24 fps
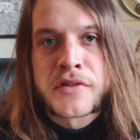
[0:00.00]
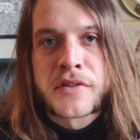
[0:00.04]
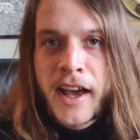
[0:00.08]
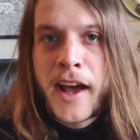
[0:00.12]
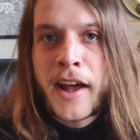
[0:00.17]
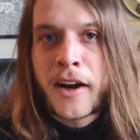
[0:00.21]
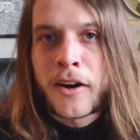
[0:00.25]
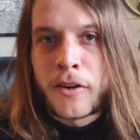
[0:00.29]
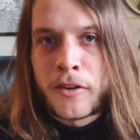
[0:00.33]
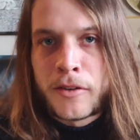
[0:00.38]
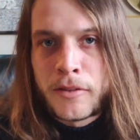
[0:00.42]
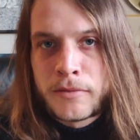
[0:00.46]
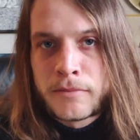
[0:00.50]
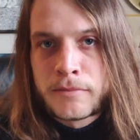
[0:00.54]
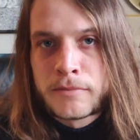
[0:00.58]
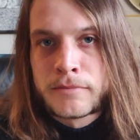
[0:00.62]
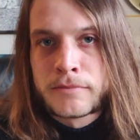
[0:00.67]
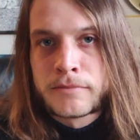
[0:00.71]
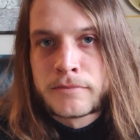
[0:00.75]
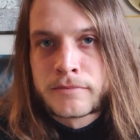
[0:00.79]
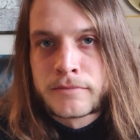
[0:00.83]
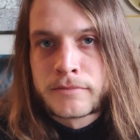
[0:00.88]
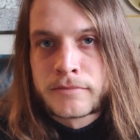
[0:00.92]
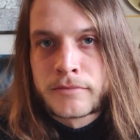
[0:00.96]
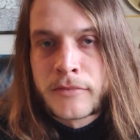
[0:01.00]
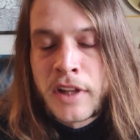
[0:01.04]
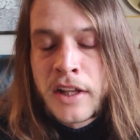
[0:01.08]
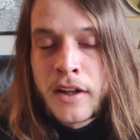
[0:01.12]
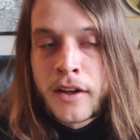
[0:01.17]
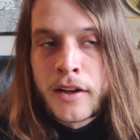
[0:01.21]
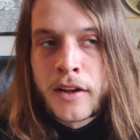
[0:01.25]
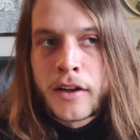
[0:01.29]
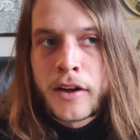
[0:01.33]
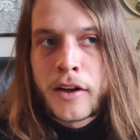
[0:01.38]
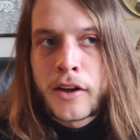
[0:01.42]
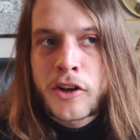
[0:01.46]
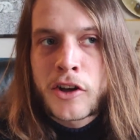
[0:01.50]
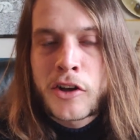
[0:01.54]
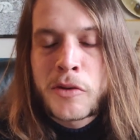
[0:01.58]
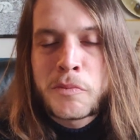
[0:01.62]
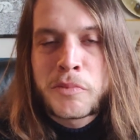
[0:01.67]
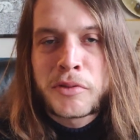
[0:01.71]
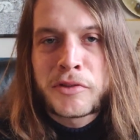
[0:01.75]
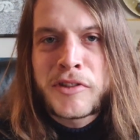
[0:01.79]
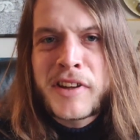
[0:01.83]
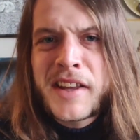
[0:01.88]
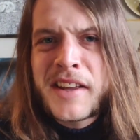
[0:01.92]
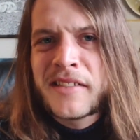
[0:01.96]
Cattle, a
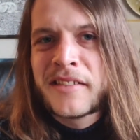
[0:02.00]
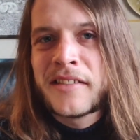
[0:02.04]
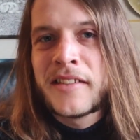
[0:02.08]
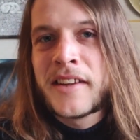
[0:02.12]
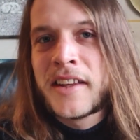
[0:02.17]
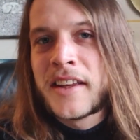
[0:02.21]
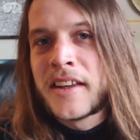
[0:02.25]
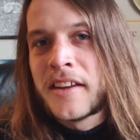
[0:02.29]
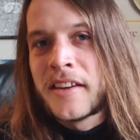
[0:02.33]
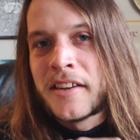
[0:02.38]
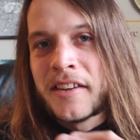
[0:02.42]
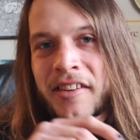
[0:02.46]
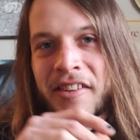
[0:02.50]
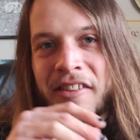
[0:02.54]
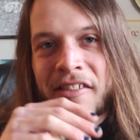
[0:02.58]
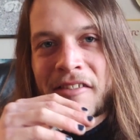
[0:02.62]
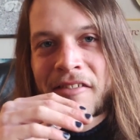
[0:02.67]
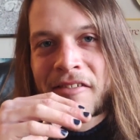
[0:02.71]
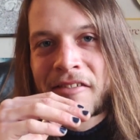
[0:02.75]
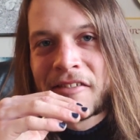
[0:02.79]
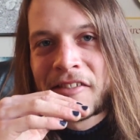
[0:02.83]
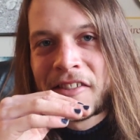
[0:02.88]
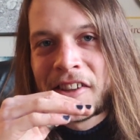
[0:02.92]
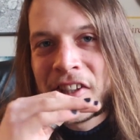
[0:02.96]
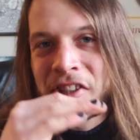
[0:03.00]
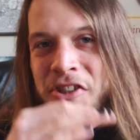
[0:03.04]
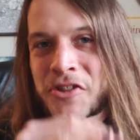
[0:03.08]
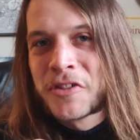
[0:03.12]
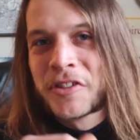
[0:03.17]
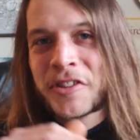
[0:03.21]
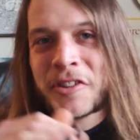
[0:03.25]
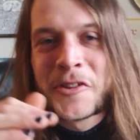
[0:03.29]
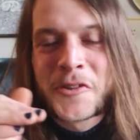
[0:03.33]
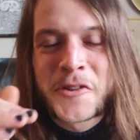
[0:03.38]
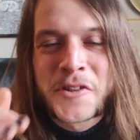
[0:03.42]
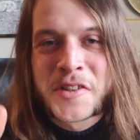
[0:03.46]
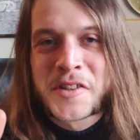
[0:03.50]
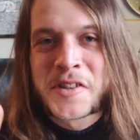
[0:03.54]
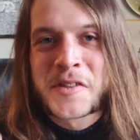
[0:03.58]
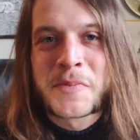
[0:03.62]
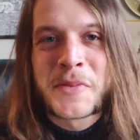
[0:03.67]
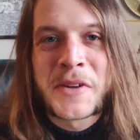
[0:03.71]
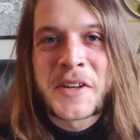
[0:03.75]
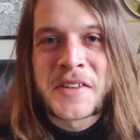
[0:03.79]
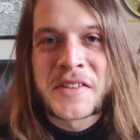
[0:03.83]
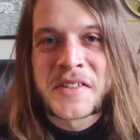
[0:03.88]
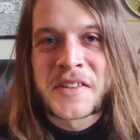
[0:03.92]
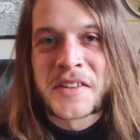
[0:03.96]
completely introduced
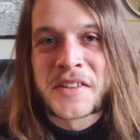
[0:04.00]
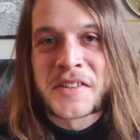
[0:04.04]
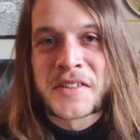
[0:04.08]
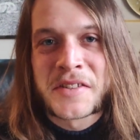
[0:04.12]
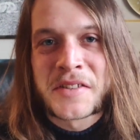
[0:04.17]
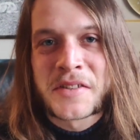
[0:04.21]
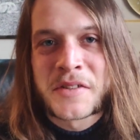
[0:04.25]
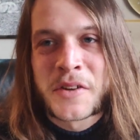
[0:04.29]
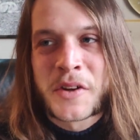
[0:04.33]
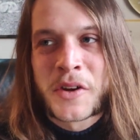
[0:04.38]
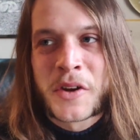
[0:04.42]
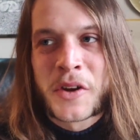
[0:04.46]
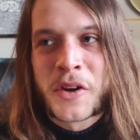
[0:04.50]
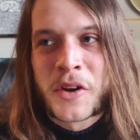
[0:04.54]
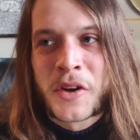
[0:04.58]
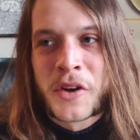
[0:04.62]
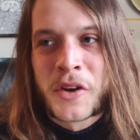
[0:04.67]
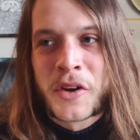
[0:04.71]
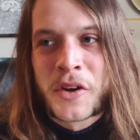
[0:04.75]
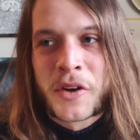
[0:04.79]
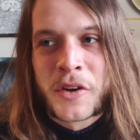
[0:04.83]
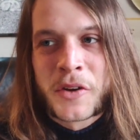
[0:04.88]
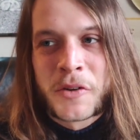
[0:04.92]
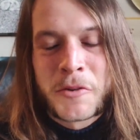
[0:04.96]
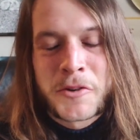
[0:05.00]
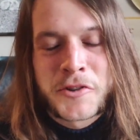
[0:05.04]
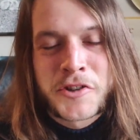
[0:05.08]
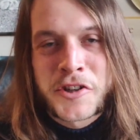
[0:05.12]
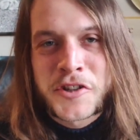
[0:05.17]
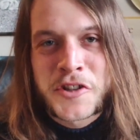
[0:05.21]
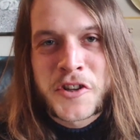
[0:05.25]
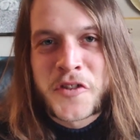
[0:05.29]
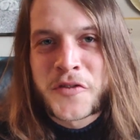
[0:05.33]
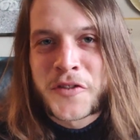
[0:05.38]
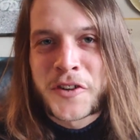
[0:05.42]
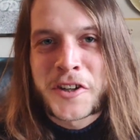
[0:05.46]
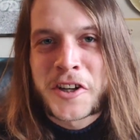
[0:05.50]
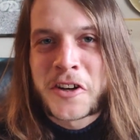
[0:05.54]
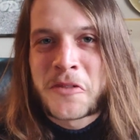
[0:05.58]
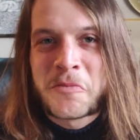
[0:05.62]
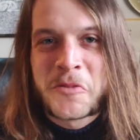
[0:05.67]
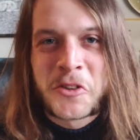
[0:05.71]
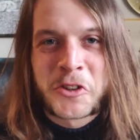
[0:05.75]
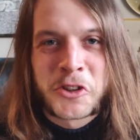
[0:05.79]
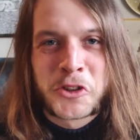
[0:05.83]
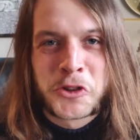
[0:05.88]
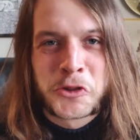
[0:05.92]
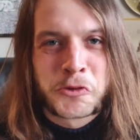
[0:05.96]
species, which has
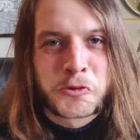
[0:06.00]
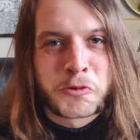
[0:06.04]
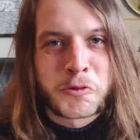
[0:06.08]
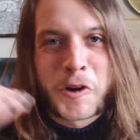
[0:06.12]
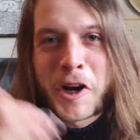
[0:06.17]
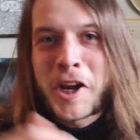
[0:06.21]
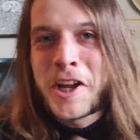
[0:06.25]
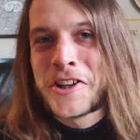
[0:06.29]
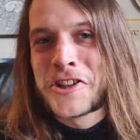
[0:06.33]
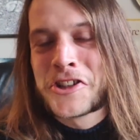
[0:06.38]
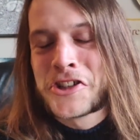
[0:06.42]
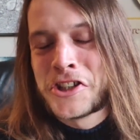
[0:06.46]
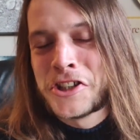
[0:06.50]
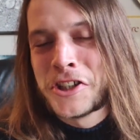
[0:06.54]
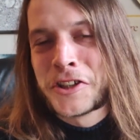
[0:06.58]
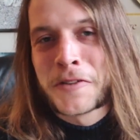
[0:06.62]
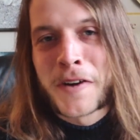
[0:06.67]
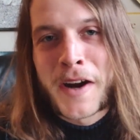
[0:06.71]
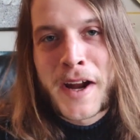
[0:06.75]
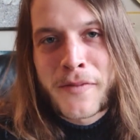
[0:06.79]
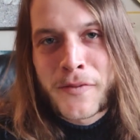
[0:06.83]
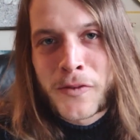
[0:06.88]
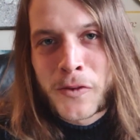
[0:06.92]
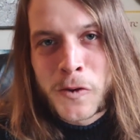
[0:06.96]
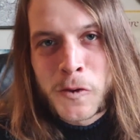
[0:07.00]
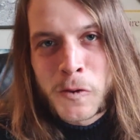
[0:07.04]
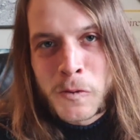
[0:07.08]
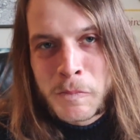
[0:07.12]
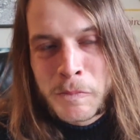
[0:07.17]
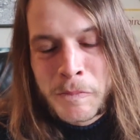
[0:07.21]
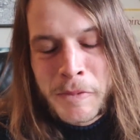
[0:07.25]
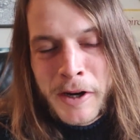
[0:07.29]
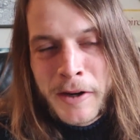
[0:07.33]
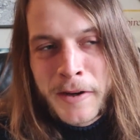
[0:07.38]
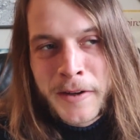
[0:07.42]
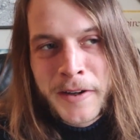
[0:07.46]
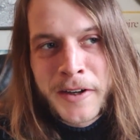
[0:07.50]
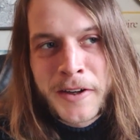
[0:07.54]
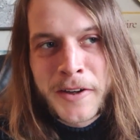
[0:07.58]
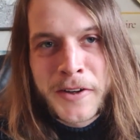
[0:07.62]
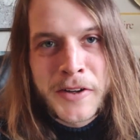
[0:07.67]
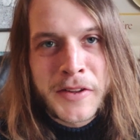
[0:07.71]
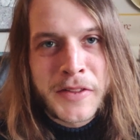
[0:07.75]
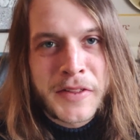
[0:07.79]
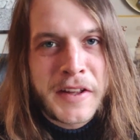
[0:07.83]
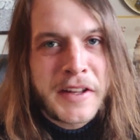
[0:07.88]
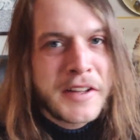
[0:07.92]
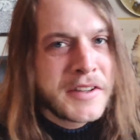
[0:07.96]
overcome a great geographical
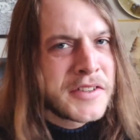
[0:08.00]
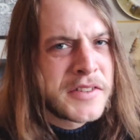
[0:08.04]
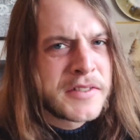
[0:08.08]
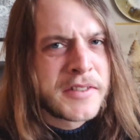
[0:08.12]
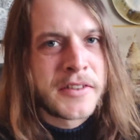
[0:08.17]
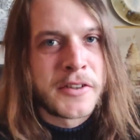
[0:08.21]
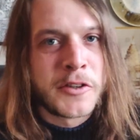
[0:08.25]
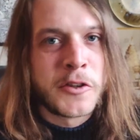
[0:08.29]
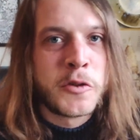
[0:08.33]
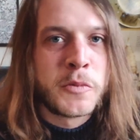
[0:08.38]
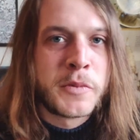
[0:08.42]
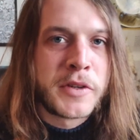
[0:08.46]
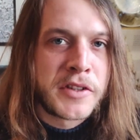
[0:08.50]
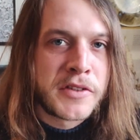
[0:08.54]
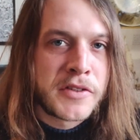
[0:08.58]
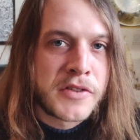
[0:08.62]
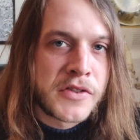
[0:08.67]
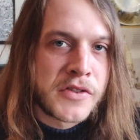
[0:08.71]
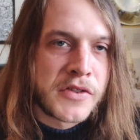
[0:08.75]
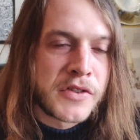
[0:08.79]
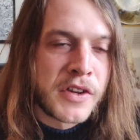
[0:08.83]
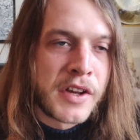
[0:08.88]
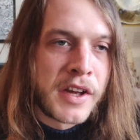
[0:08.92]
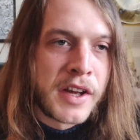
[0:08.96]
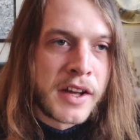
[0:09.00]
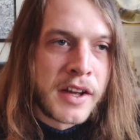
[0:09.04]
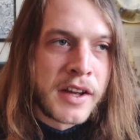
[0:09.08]
barrier thanks to humans,